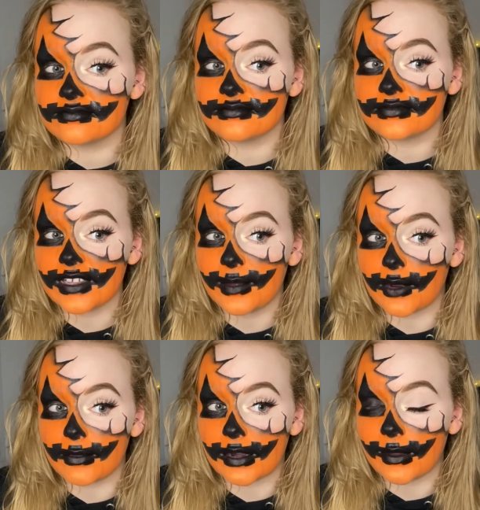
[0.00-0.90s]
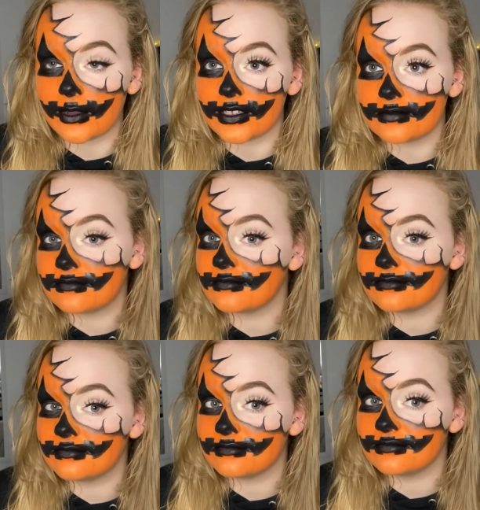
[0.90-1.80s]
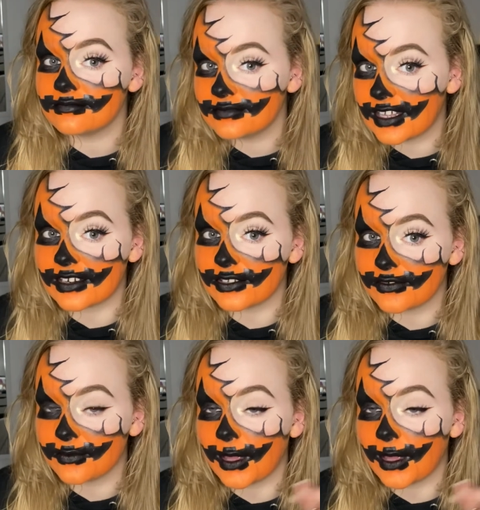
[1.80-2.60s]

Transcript: I'm not mad about it. That'll do for me.